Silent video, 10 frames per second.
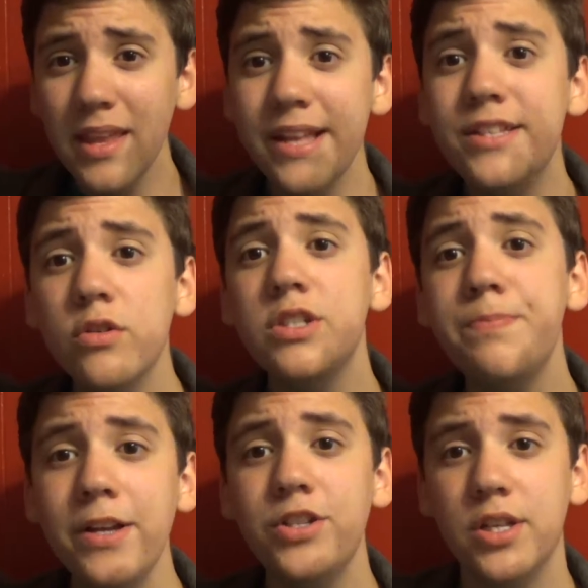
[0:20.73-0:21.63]
its own
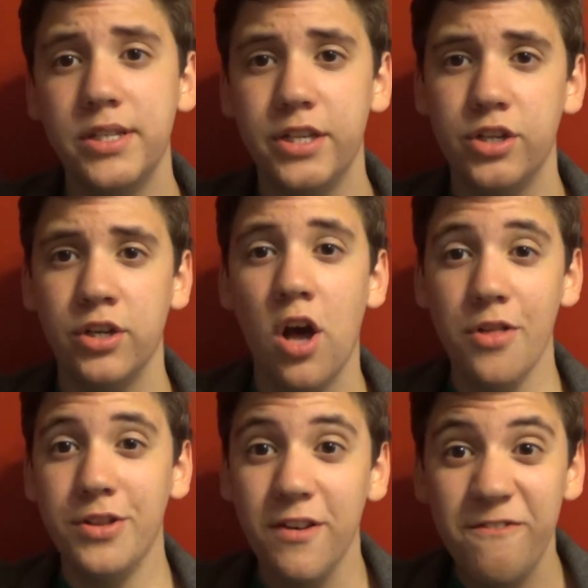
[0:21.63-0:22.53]
special edition
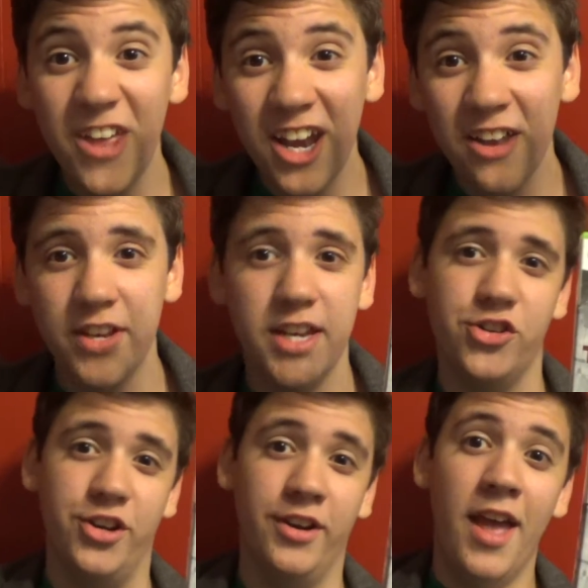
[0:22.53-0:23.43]
called the Definitive
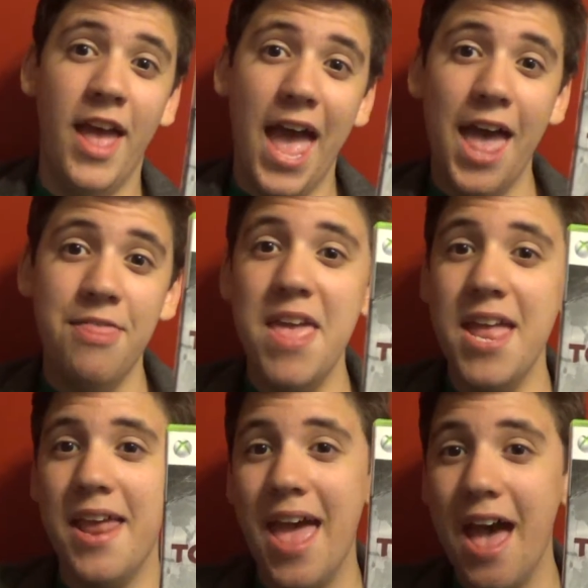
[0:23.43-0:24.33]
Edition. And
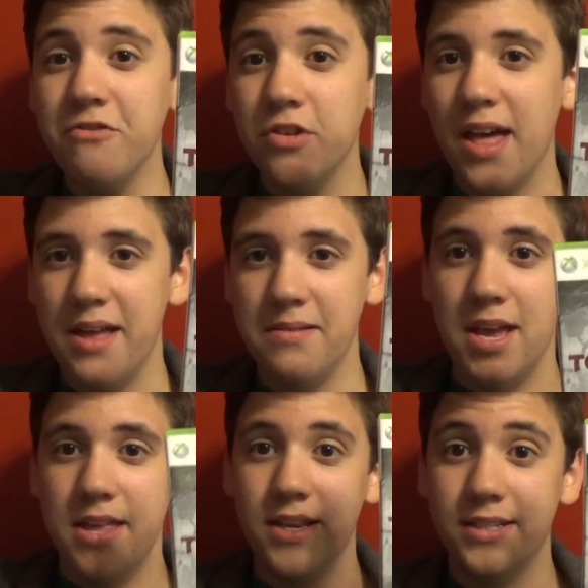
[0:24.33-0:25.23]
then, after that,
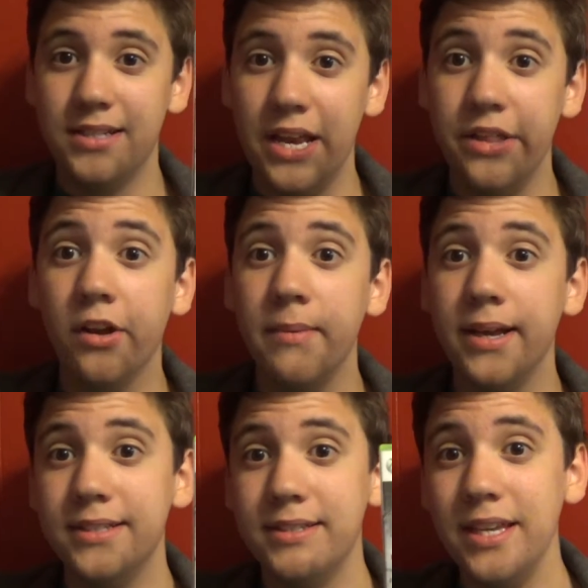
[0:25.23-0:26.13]
they decided they're going to
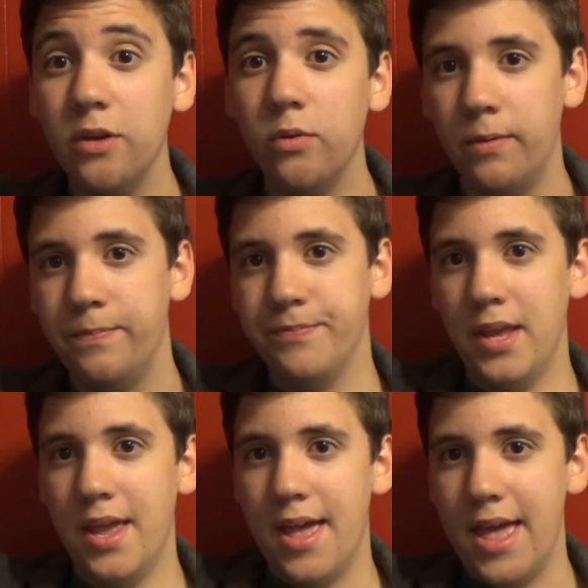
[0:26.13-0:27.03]
make a sequel.
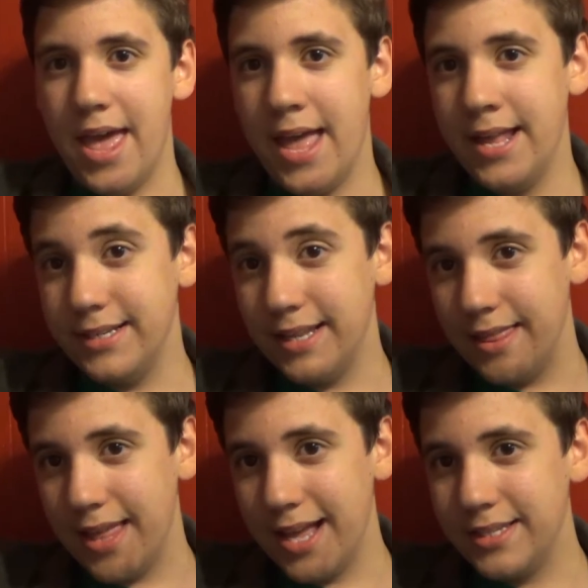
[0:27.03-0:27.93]
And
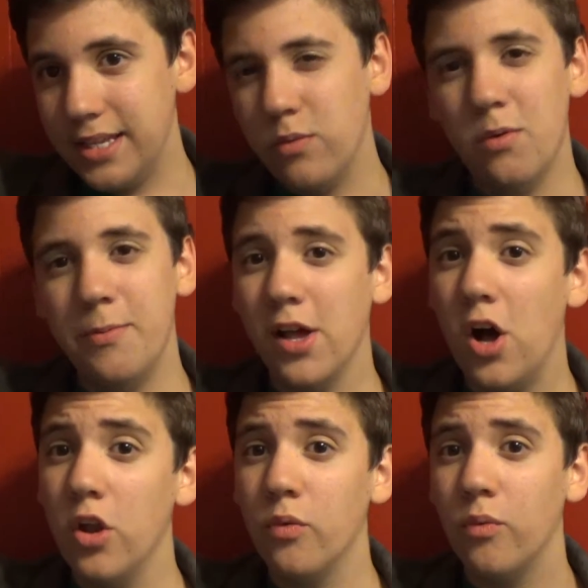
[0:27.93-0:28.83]
that sequel will be
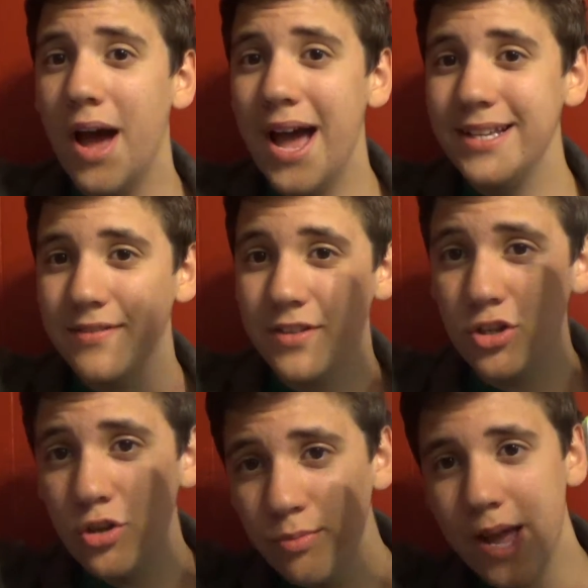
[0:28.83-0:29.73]
called Rise of the
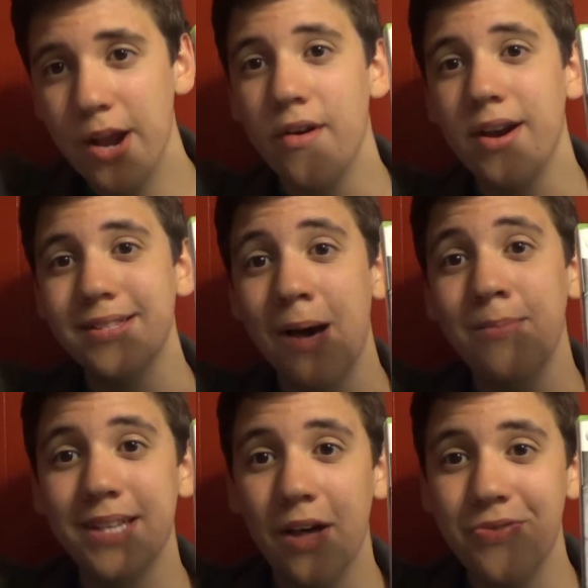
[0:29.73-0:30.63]
Tomb Raider, and it
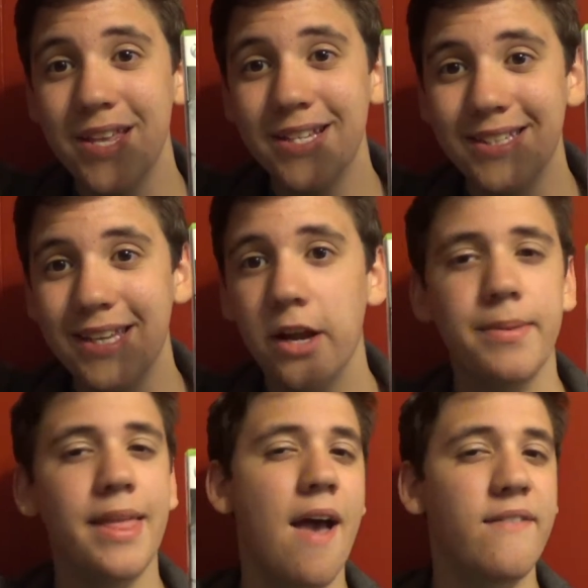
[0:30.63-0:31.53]
comes out this year,
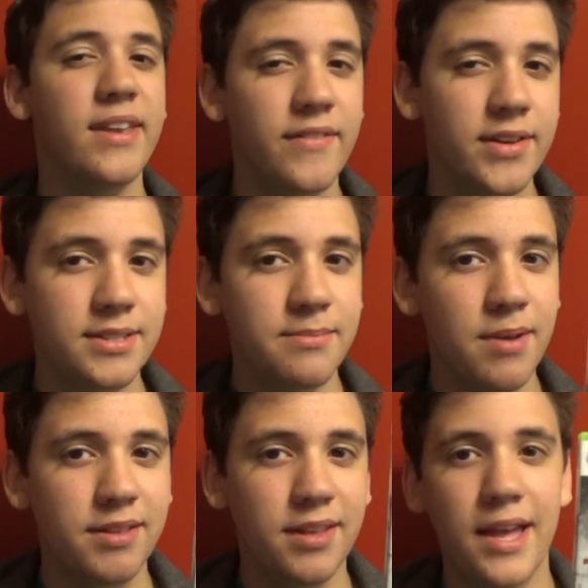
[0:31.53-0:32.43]
but they haven't given us a
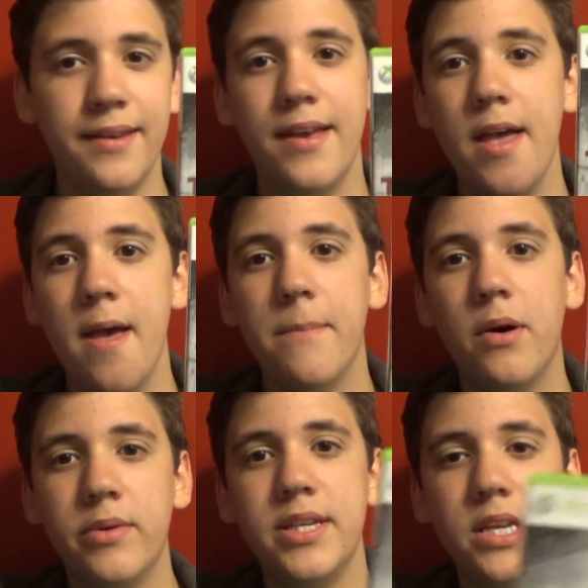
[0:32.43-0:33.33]
month yet.
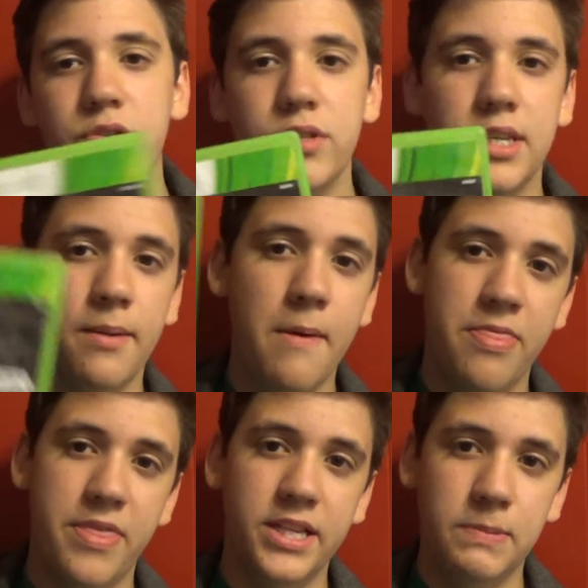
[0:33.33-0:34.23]
But what's interesting
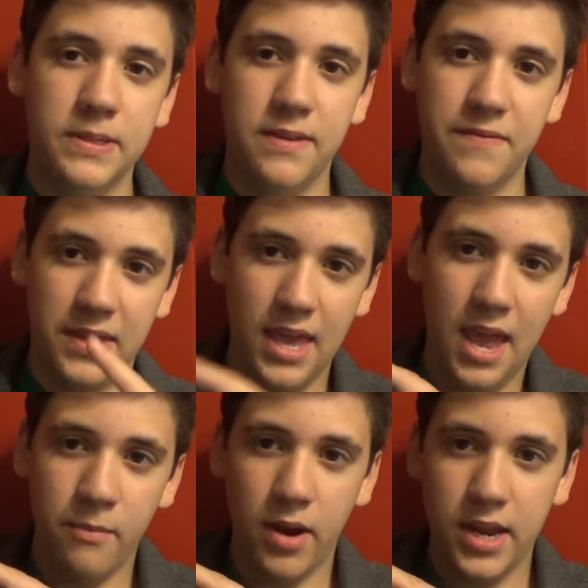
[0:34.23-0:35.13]
about this specific
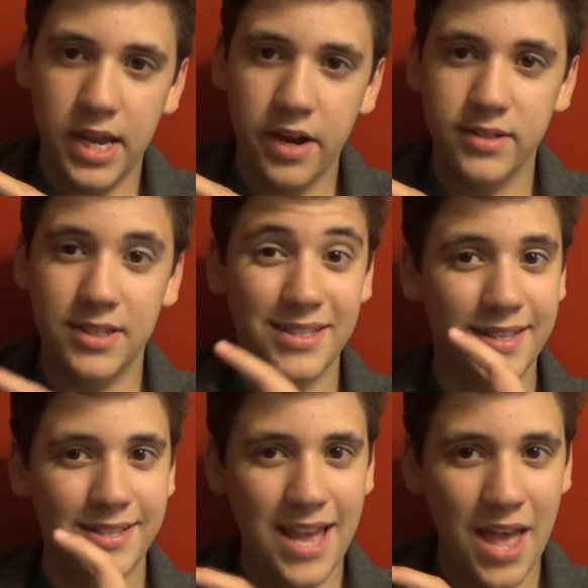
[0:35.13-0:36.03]
game right here is it's
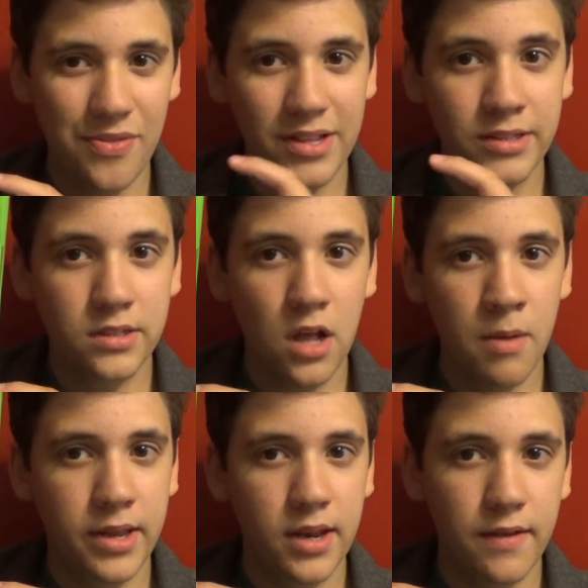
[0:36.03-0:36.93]
the 10th
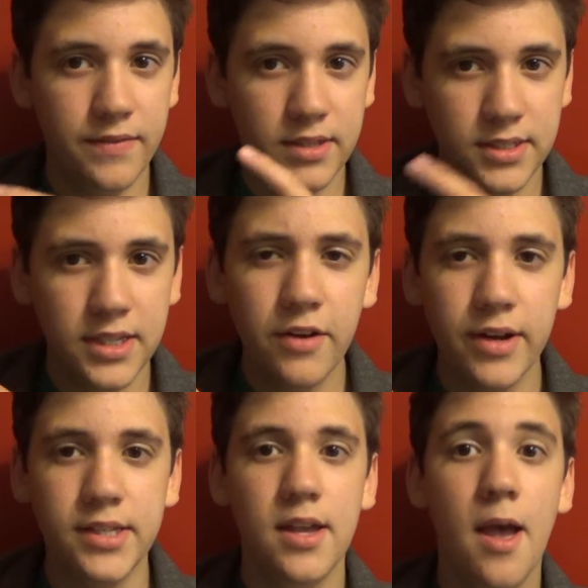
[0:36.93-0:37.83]
installment of the
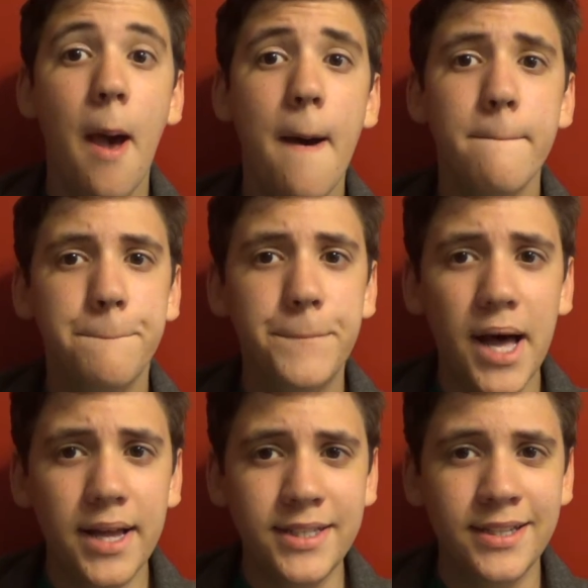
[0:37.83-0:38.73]
series,
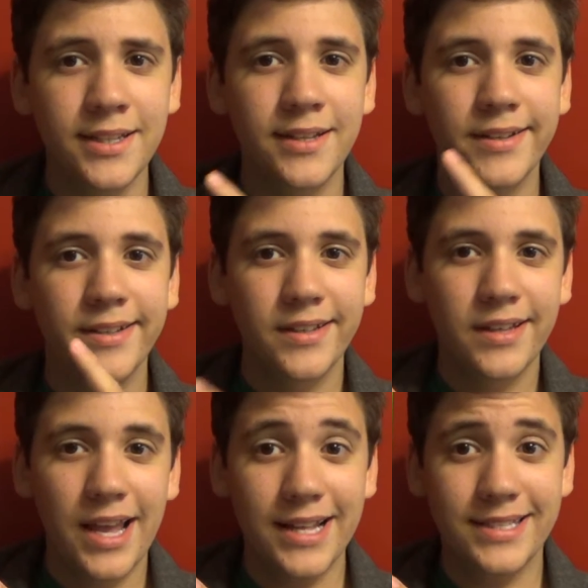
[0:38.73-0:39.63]
but
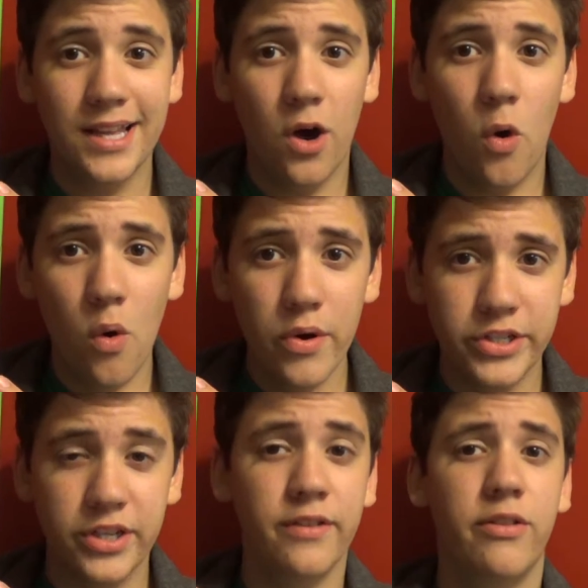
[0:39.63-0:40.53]
it's the
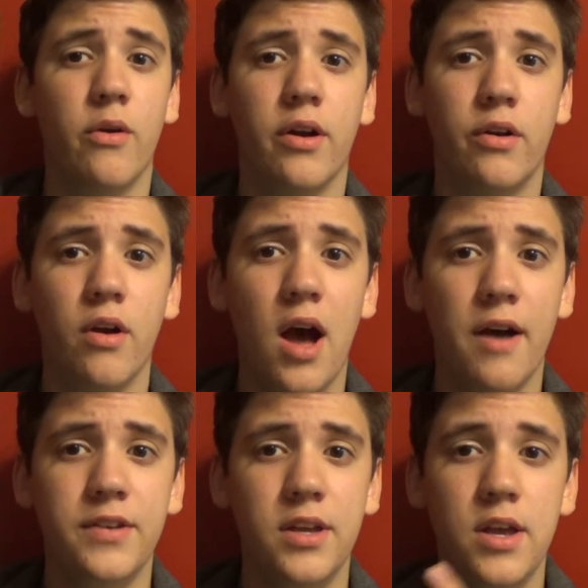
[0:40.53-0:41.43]
origin of Lara
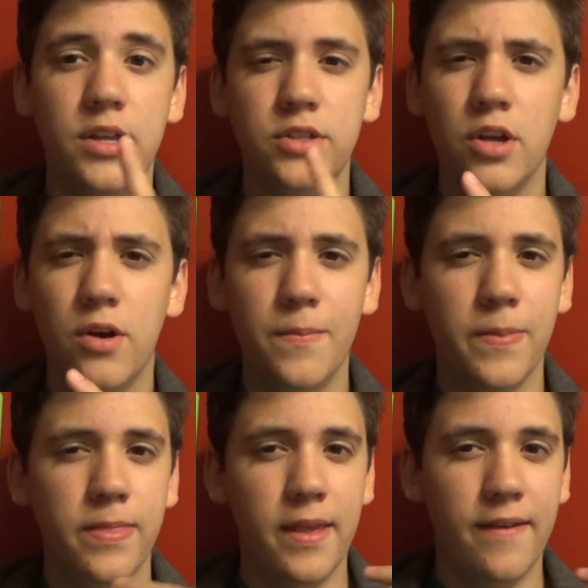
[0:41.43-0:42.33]
Croft. So
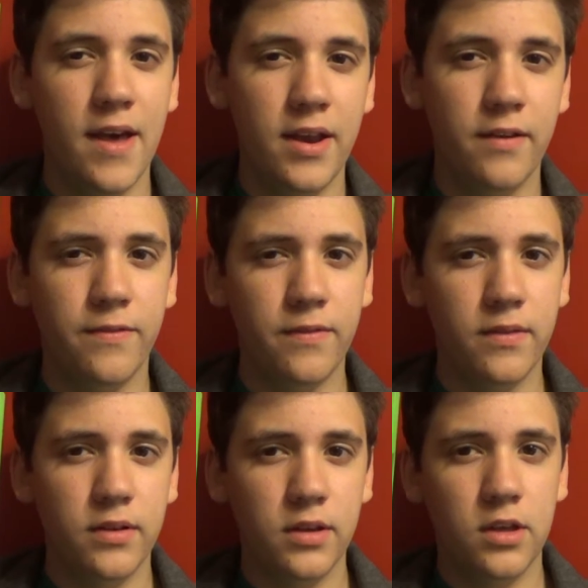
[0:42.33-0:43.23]
they kind of
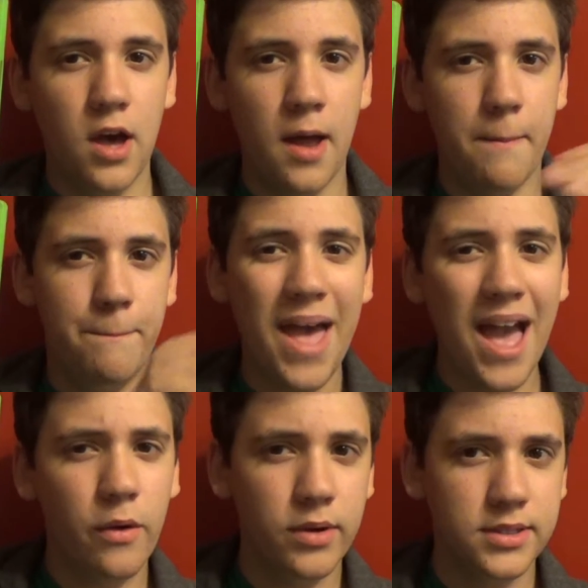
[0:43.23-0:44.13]
gone
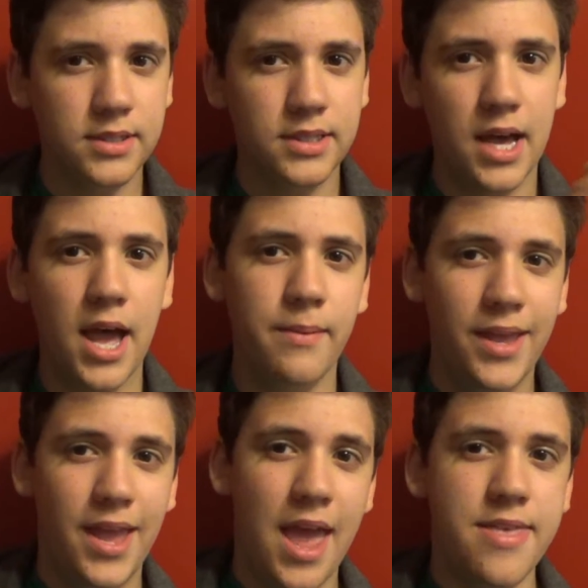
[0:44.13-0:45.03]
backwards in time,
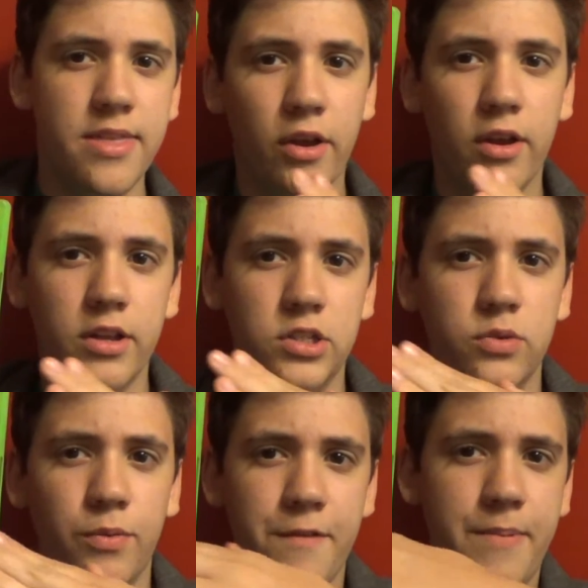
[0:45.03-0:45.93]
and then they're going to
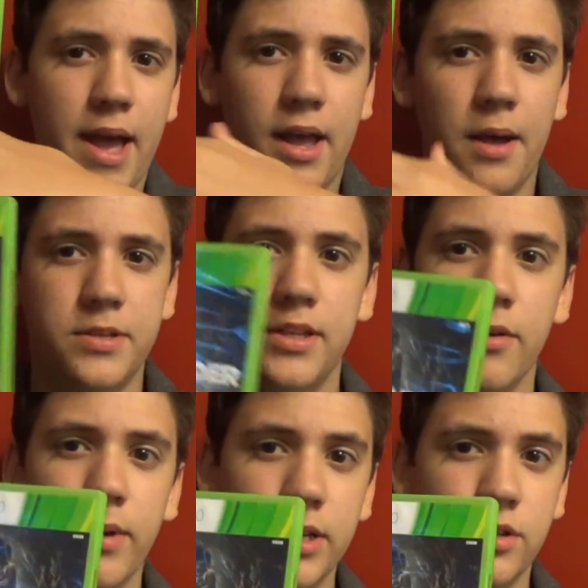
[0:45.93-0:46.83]
swerve back up to the
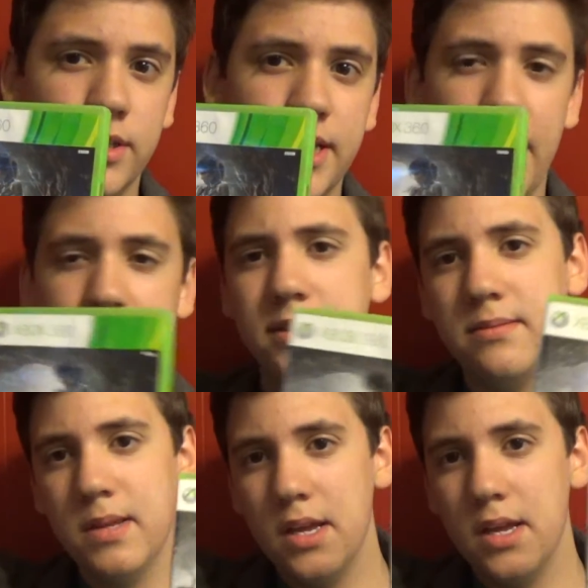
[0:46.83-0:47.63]
original dates.